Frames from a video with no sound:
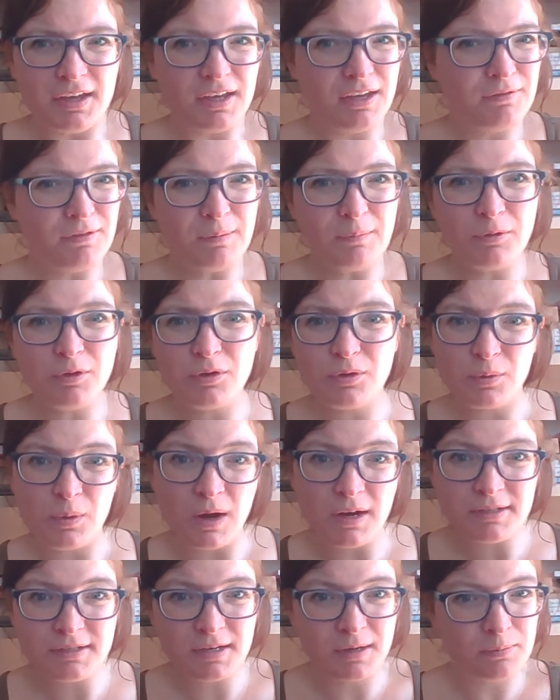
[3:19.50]
if I'm gonna
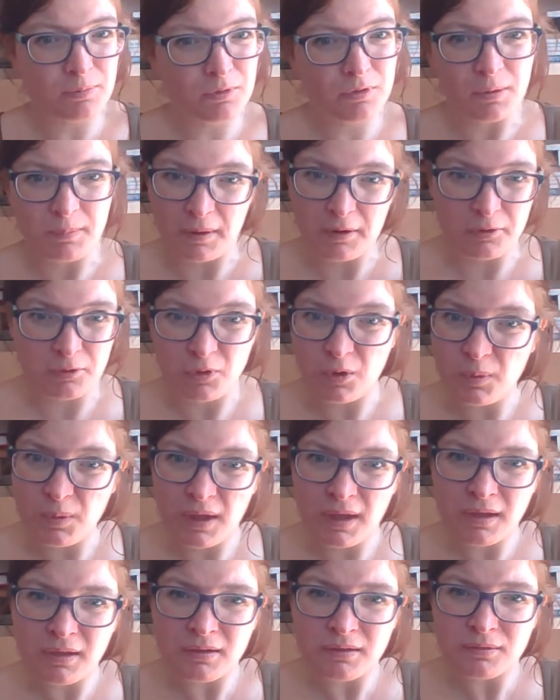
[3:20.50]
write a book about
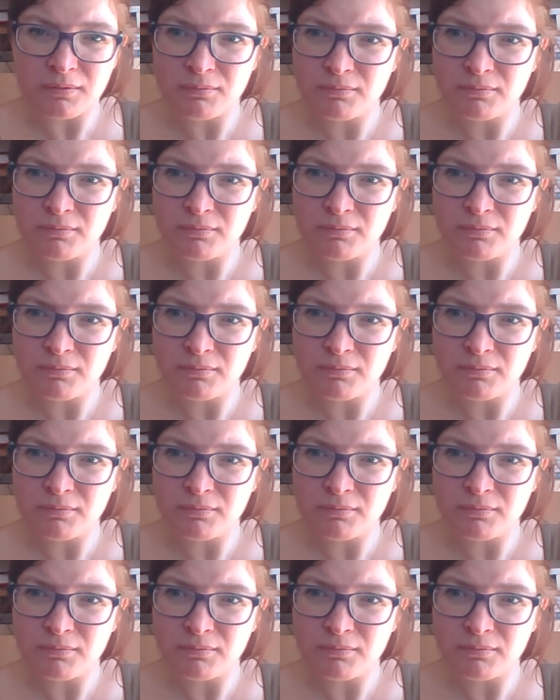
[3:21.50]
Norway,